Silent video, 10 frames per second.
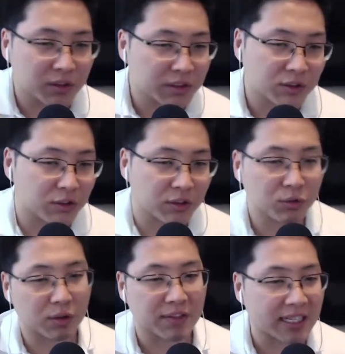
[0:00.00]
a certain
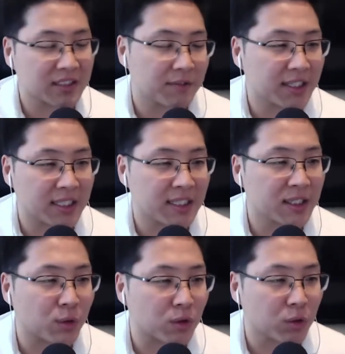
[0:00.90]
sort of next of
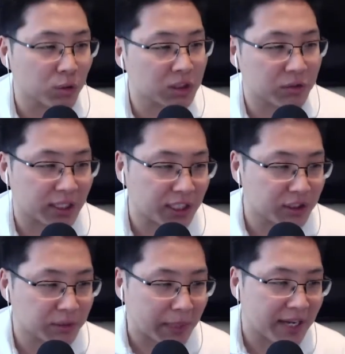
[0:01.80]
kin or closest
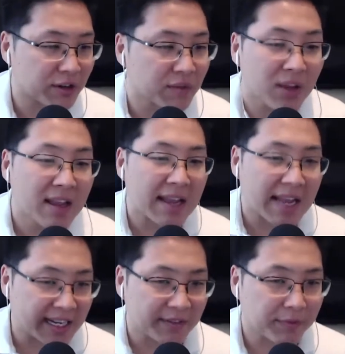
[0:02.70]
relation pattern.
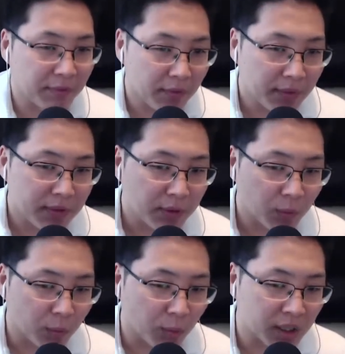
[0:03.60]
And if
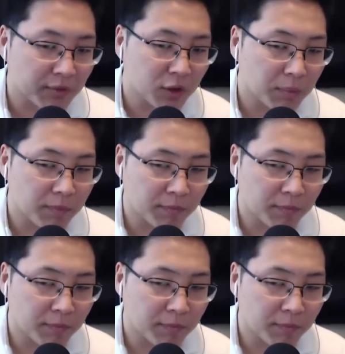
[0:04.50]
one of your